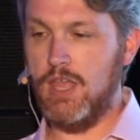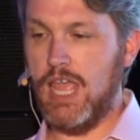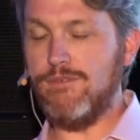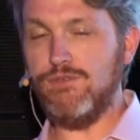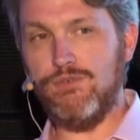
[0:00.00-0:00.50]

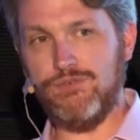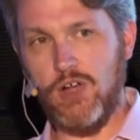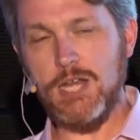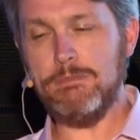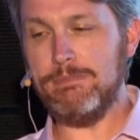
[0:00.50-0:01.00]
If you
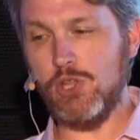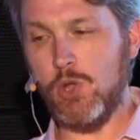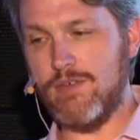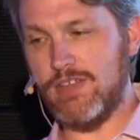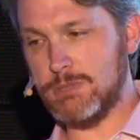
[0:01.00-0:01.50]
find people
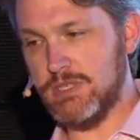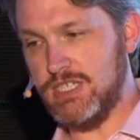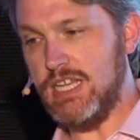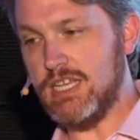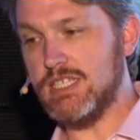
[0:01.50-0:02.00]
who have
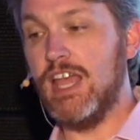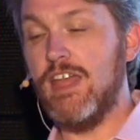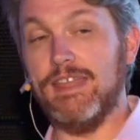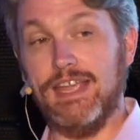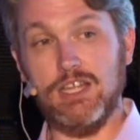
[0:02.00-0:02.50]
expertise,
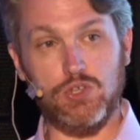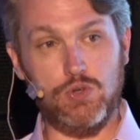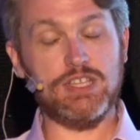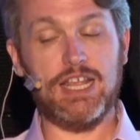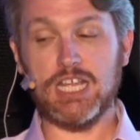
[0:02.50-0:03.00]
they can
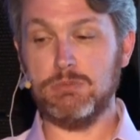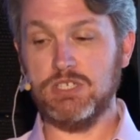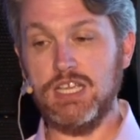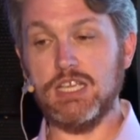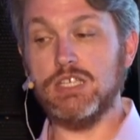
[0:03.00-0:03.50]
use that
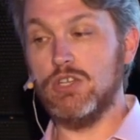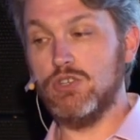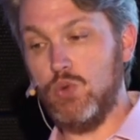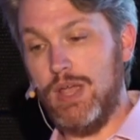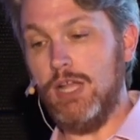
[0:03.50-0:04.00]
expertise
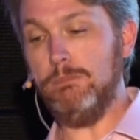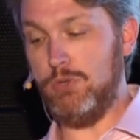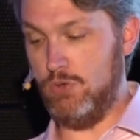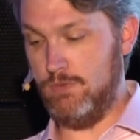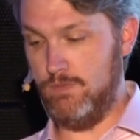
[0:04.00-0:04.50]
to help
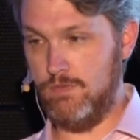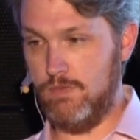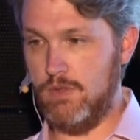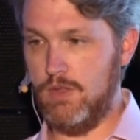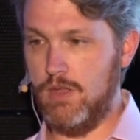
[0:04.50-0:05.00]
you.
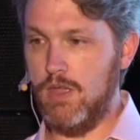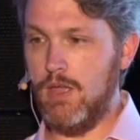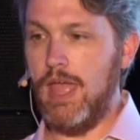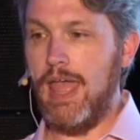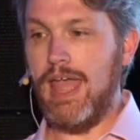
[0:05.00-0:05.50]

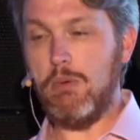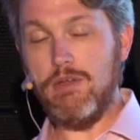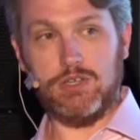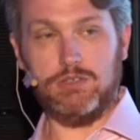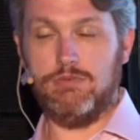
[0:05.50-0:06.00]

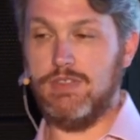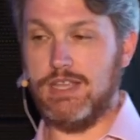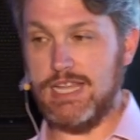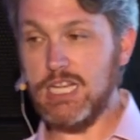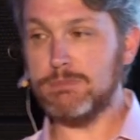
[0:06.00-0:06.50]
However,
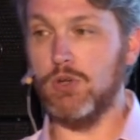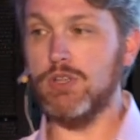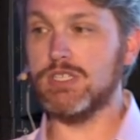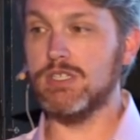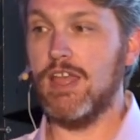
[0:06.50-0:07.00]
these
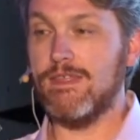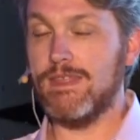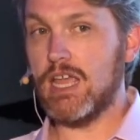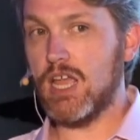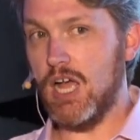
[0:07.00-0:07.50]
experts,
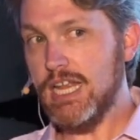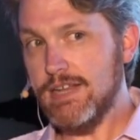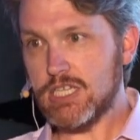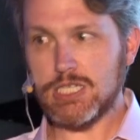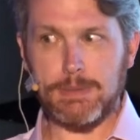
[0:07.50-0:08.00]
they kind
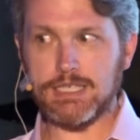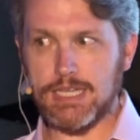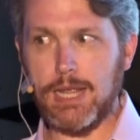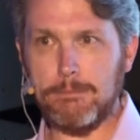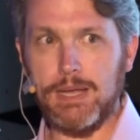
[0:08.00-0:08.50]
of expect to
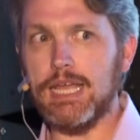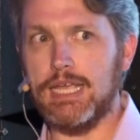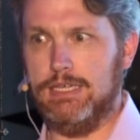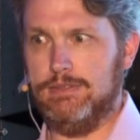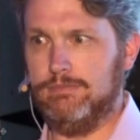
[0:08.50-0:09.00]
get paid.